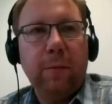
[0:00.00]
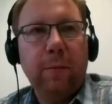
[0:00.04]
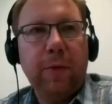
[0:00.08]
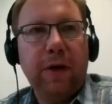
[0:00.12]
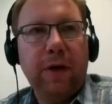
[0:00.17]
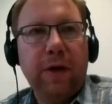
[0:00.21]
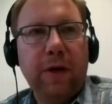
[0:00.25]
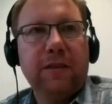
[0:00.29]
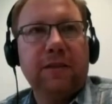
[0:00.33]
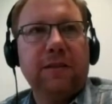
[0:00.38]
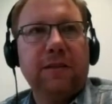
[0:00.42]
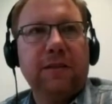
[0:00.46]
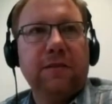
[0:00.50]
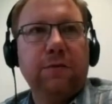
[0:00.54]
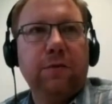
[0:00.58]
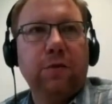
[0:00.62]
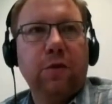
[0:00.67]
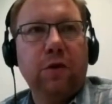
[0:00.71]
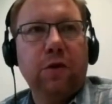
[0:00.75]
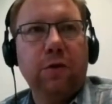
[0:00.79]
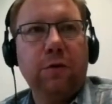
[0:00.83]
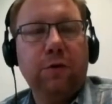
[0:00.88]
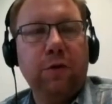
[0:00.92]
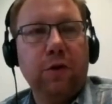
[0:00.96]
But
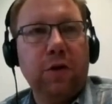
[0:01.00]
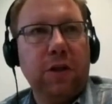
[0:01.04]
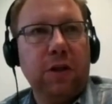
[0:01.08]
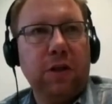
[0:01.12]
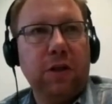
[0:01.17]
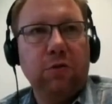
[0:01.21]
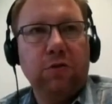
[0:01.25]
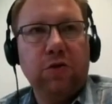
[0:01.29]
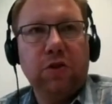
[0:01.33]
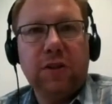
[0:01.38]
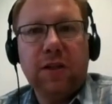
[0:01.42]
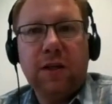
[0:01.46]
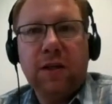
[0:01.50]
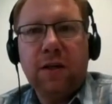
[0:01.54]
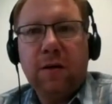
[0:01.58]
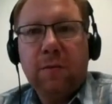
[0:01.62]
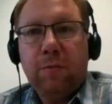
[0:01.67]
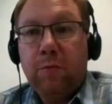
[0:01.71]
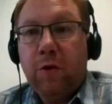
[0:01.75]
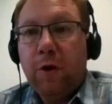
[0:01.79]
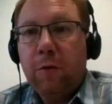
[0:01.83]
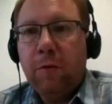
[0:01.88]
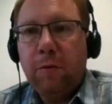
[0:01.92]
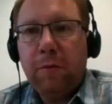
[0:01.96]
for the user,
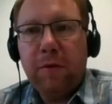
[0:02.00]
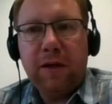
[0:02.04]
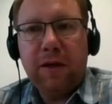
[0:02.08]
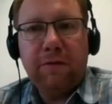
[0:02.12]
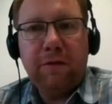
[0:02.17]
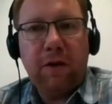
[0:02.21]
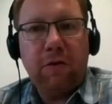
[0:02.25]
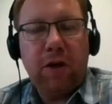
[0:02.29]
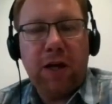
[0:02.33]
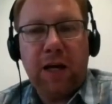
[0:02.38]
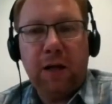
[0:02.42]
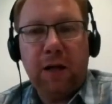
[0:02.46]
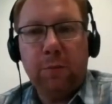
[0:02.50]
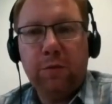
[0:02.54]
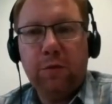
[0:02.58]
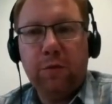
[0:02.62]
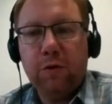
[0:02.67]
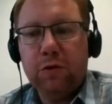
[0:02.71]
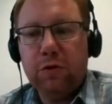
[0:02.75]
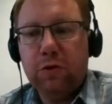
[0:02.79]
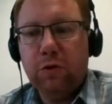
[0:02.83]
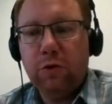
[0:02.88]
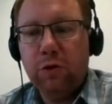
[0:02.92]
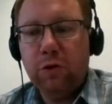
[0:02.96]
probably a very
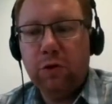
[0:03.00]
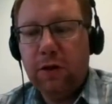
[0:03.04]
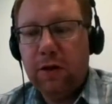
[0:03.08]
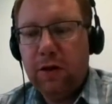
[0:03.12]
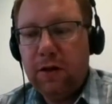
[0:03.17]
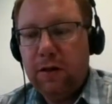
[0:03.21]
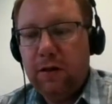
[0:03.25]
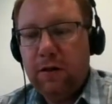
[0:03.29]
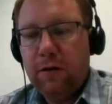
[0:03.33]
helpful tool